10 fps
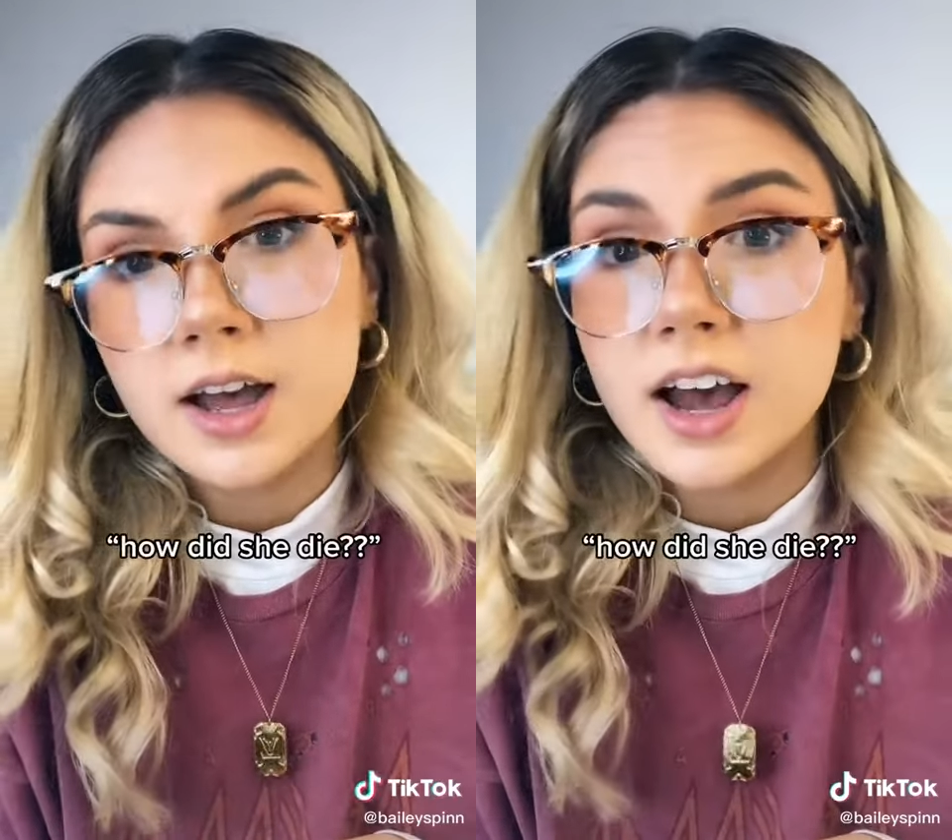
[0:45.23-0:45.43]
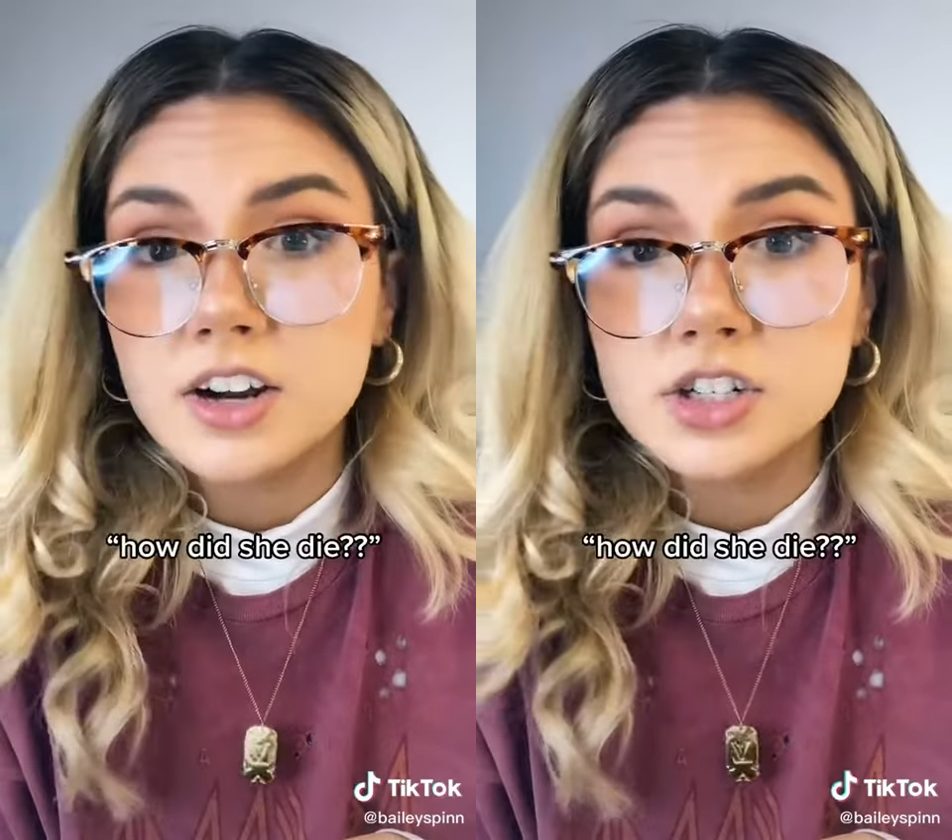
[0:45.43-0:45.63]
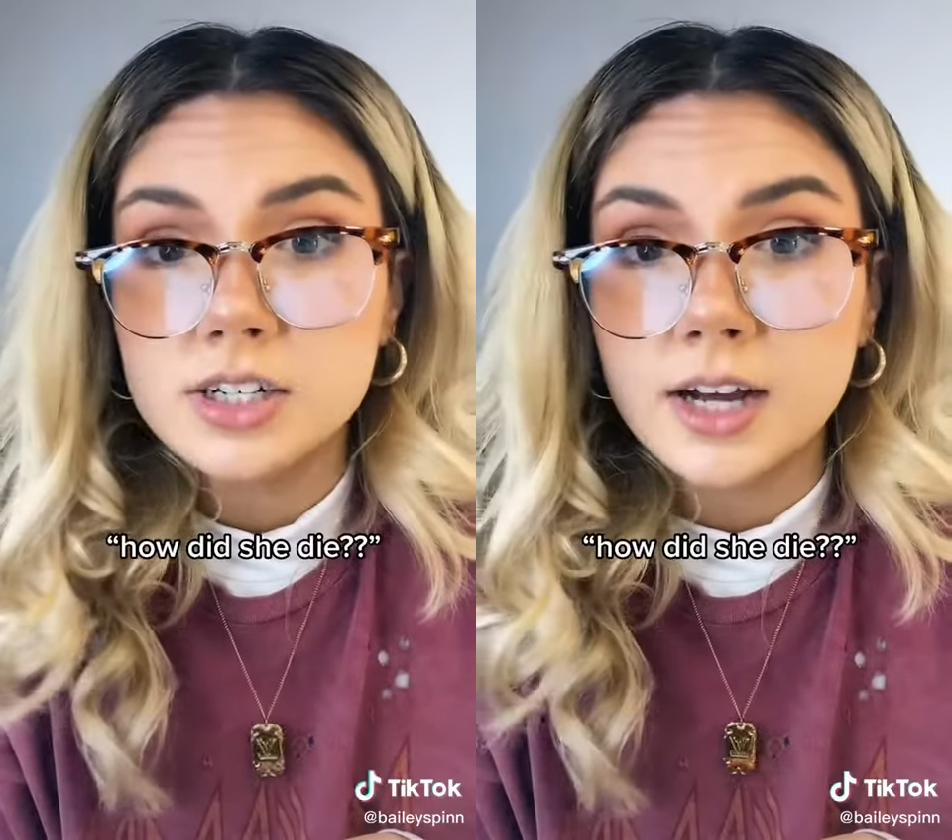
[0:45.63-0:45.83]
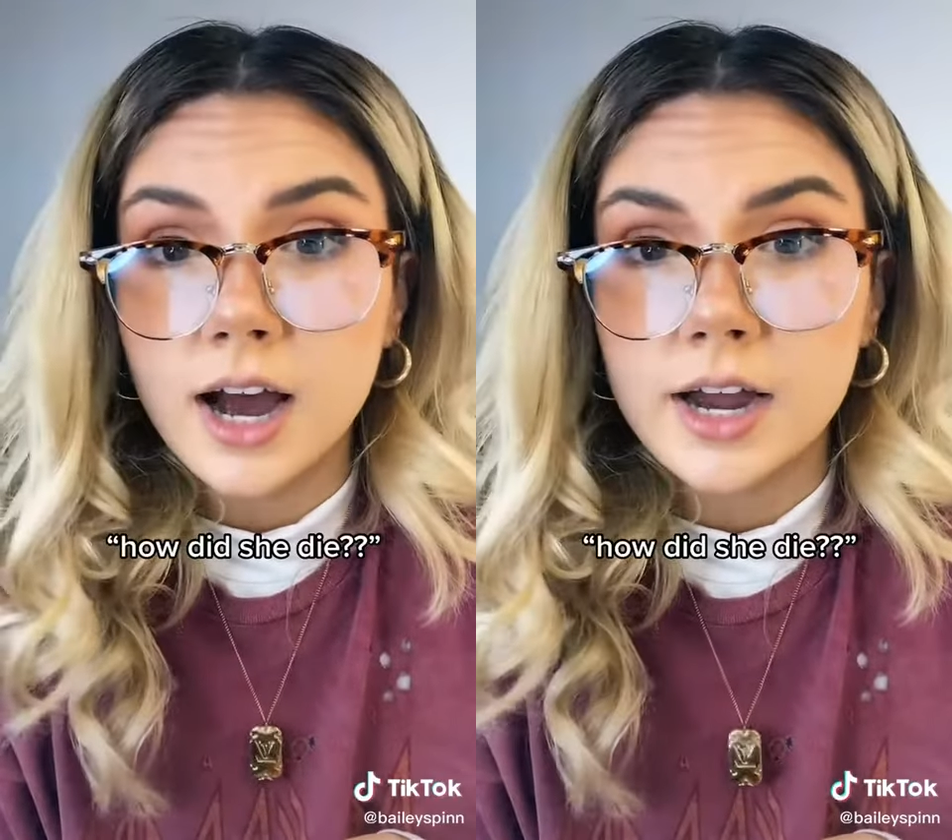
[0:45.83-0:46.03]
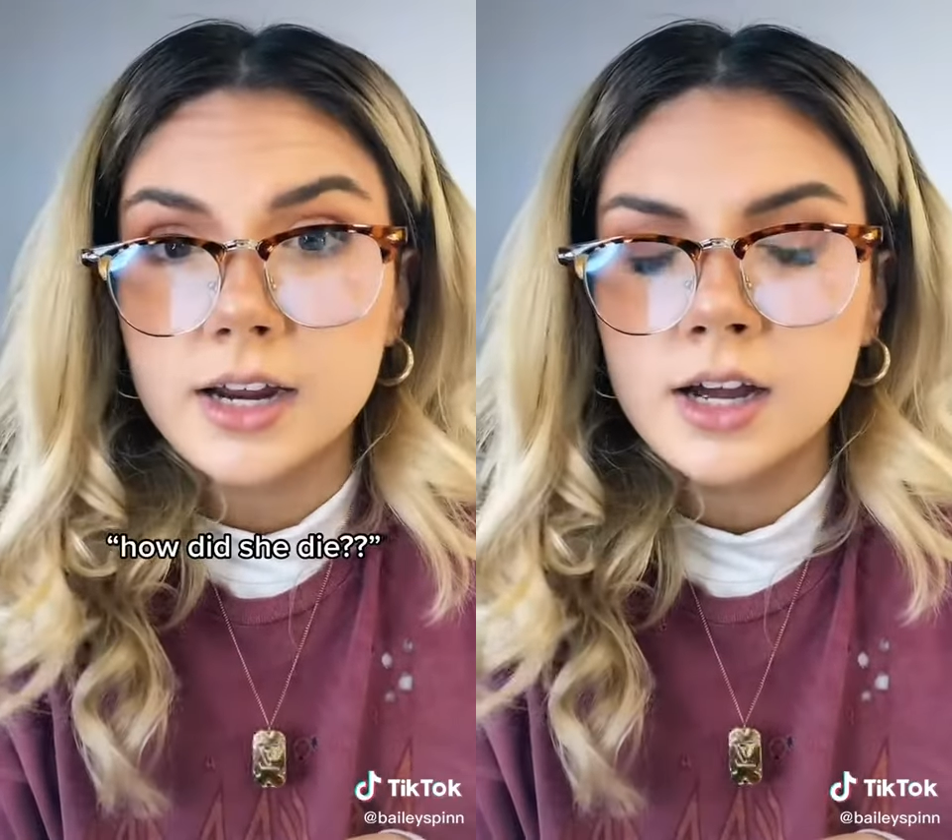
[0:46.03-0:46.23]
How'd she
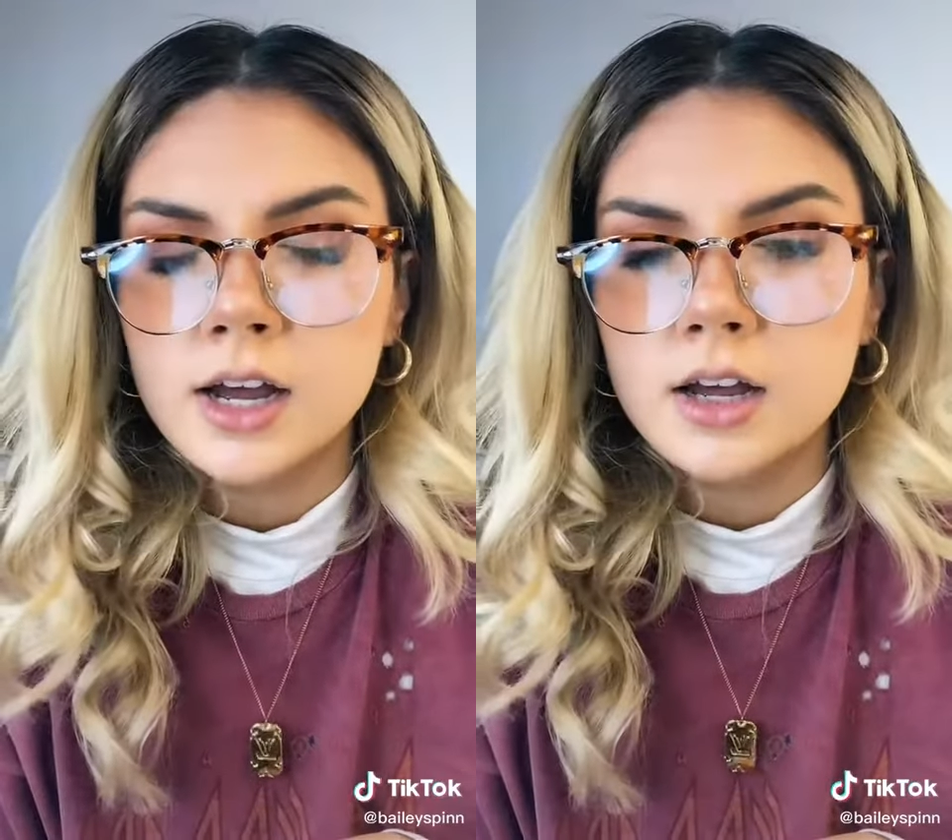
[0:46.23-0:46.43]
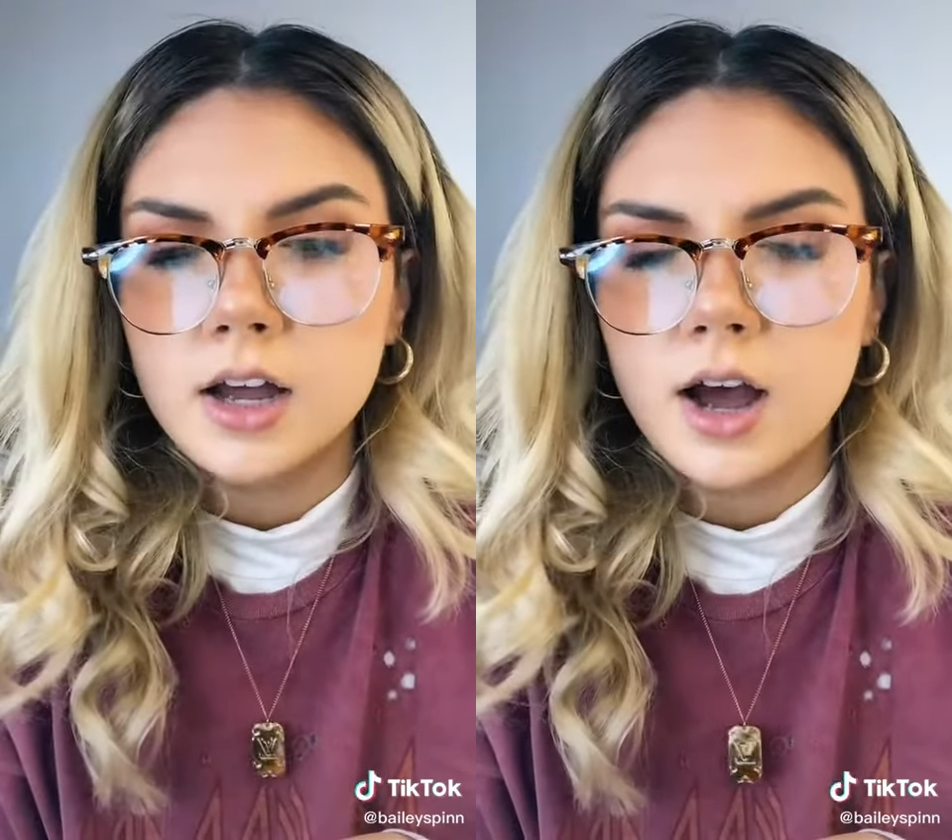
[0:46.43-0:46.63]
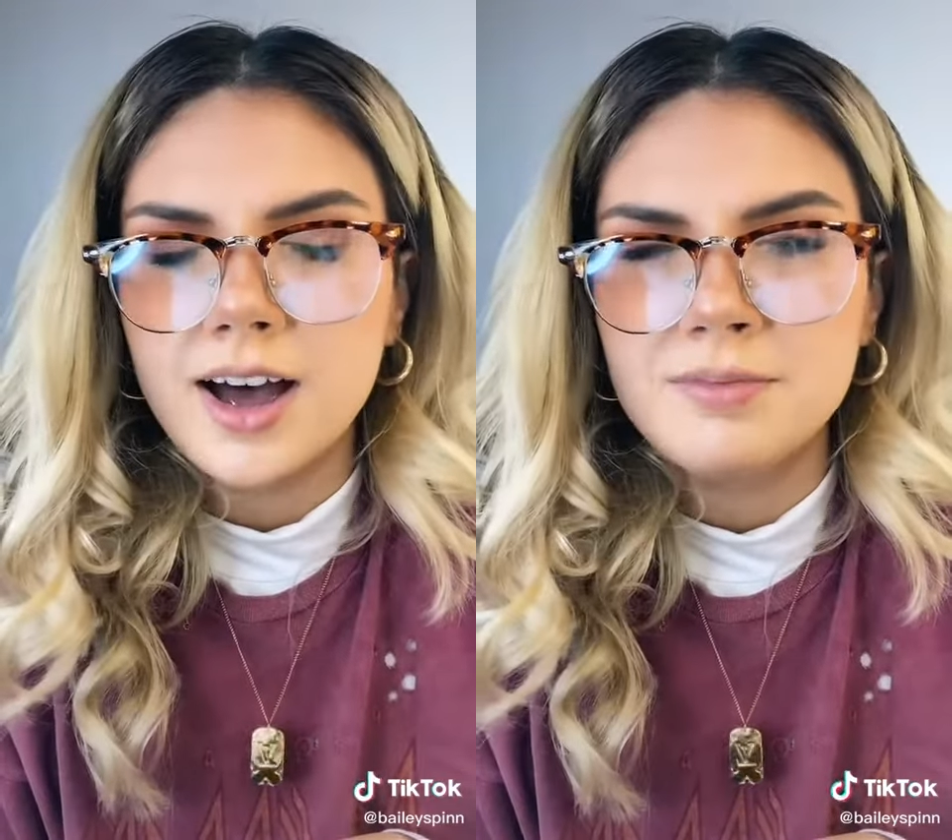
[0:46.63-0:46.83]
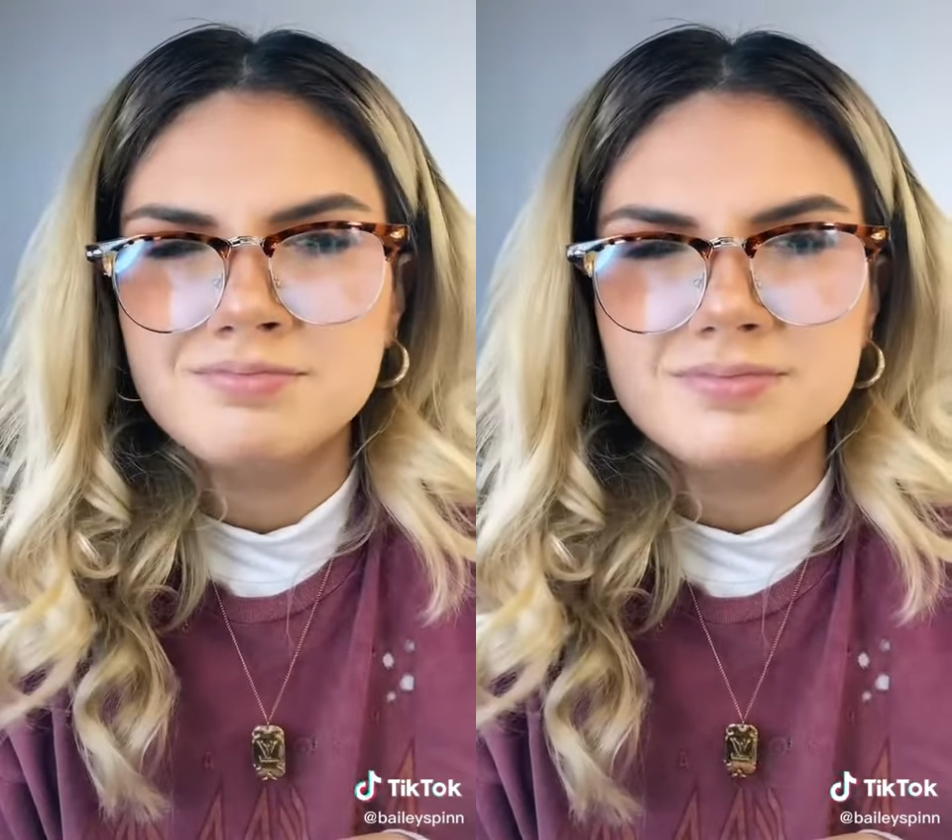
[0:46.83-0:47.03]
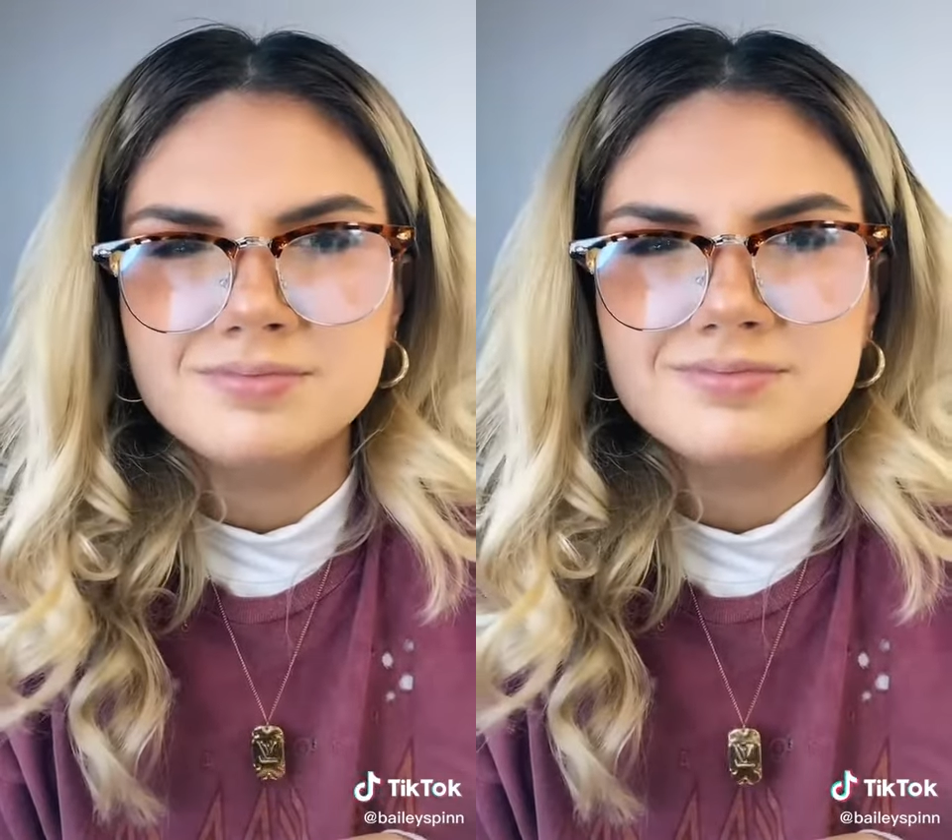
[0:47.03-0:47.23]
die? Um,